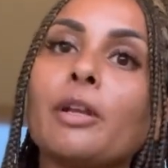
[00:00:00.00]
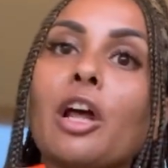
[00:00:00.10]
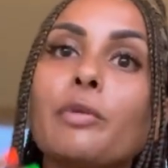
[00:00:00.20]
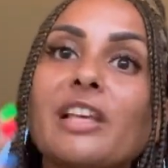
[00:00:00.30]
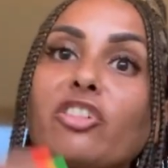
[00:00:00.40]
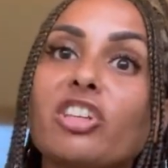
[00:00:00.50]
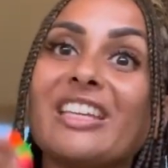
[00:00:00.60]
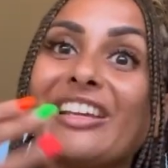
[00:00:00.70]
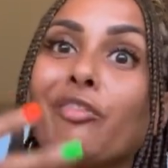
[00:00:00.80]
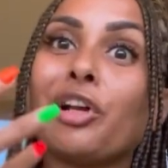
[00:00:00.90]
And I was actually
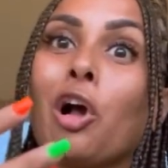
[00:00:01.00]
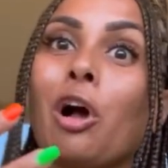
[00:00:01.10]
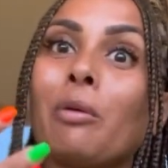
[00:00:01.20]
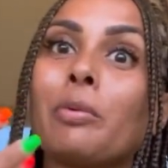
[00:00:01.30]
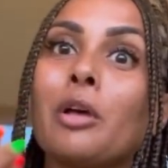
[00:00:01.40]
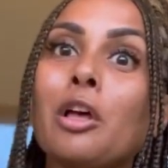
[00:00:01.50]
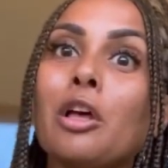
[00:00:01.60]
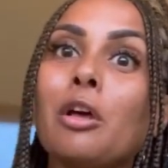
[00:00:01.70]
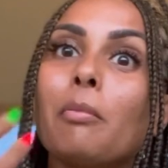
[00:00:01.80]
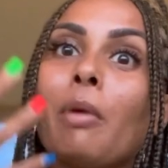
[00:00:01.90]
gearing up
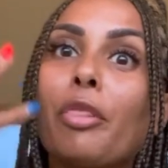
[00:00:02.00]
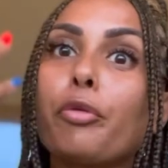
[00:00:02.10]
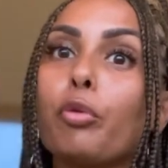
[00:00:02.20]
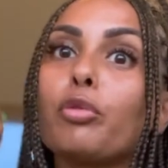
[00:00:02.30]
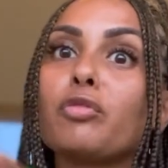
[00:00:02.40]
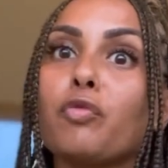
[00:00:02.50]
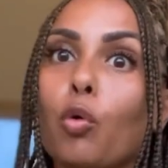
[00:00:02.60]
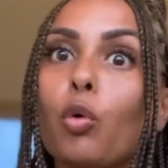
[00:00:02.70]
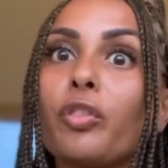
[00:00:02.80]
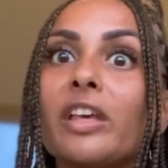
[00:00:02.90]
my thoughts
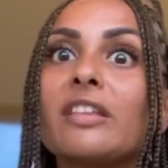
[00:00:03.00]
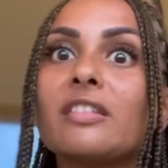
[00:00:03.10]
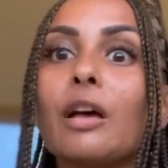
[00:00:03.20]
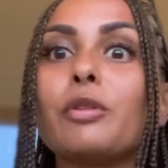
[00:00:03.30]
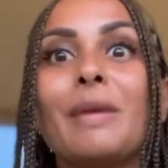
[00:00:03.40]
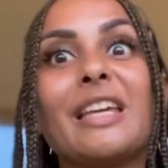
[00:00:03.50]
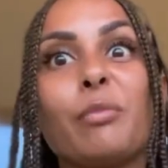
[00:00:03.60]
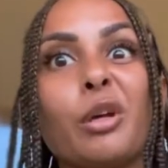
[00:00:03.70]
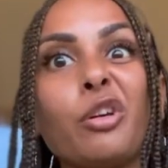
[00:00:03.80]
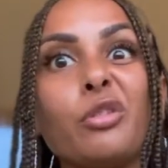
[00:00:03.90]
for this. I was making
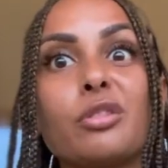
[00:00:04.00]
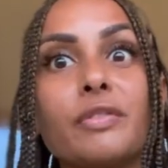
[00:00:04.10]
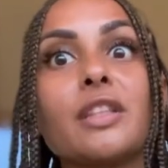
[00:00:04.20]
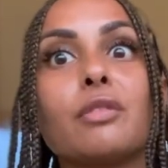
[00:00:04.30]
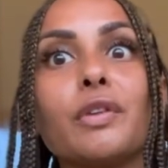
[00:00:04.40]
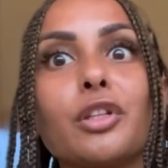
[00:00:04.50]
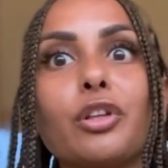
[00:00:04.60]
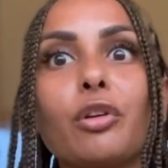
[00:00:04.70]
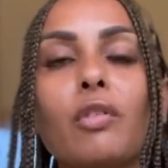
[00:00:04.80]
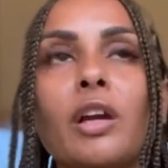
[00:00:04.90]
my notes for this video,
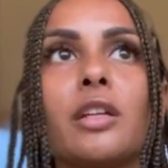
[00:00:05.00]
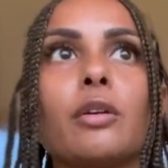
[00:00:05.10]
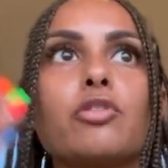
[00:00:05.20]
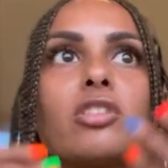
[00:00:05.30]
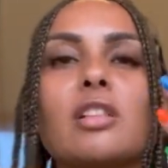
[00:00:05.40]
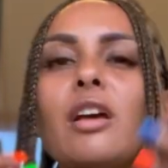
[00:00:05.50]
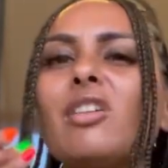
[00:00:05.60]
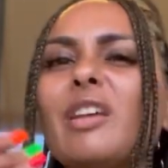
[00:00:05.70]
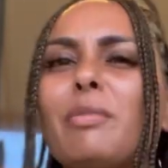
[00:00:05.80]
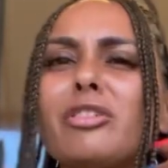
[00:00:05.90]
right? And I was just like, oh,
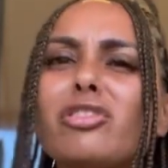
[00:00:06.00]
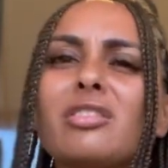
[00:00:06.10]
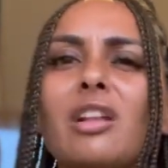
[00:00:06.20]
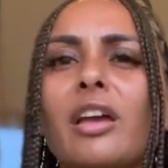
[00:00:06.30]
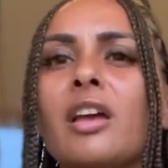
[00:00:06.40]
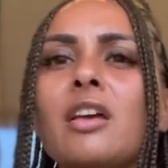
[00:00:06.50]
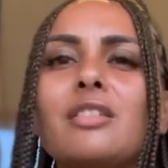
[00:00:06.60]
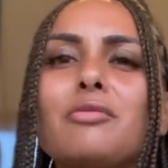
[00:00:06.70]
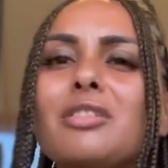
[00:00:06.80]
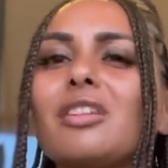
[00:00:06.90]
let me just like,
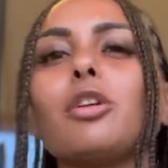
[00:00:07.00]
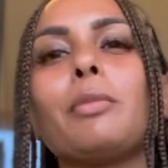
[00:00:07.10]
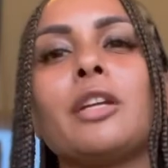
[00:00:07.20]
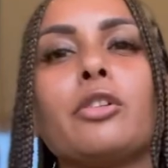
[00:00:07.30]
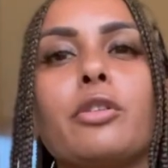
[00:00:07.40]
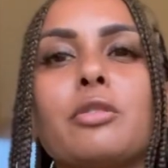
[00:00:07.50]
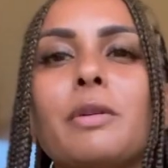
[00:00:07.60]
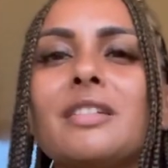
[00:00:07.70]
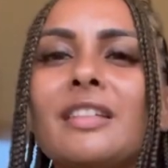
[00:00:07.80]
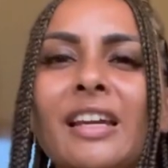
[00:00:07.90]
sometimes I don't make notes, but
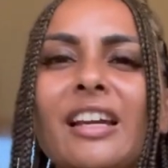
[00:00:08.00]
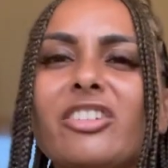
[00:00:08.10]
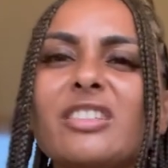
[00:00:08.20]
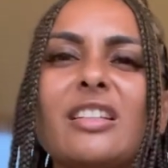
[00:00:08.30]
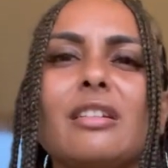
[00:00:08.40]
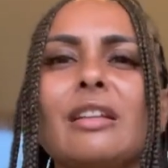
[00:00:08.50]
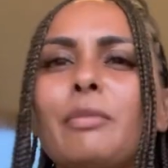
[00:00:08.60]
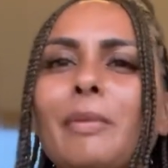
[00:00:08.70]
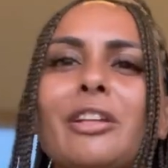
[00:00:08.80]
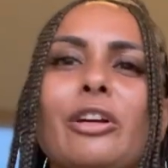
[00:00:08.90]
today I just said, let me
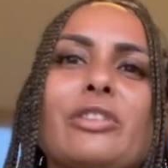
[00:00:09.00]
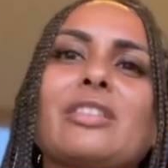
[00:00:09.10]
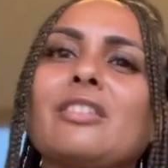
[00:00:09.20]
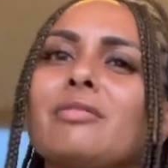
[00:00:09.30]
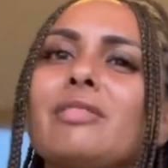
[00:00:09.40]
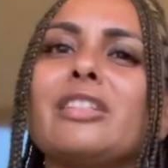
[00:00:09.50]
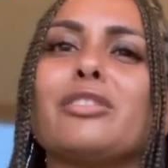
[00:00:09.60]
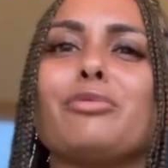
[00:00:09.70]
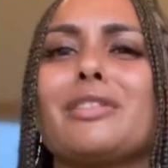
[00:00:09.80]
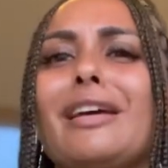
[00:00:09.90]
make notes. And the
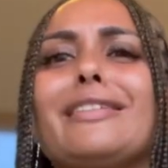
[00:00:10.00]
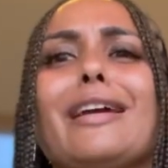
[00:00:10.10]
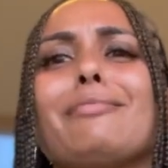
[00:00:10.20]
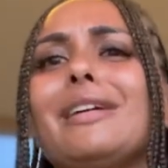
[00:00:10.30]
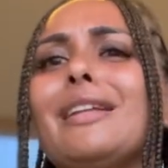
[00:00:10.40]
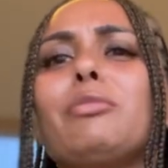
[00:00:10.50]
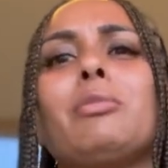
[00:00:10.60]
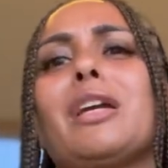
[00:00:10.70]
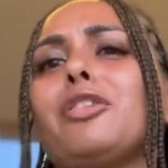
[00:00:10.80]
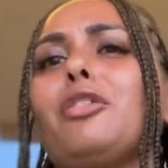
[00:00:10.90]
lizard was like, yeah, and let me
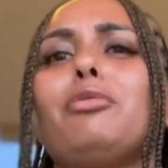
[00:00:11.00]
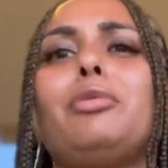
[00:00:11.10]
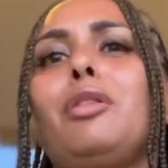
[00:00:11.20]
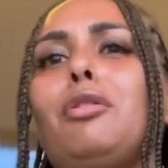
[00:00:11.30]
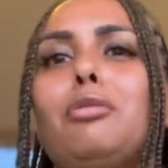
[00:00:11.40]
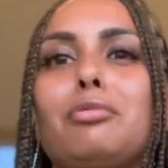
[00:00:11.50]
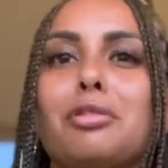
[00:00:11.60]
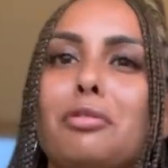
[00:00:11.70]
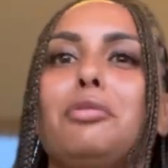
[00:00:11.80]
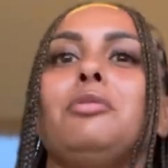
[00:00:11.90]
make a note with you
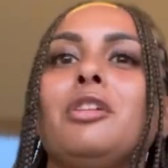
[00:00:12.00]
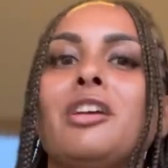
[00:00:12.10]
too.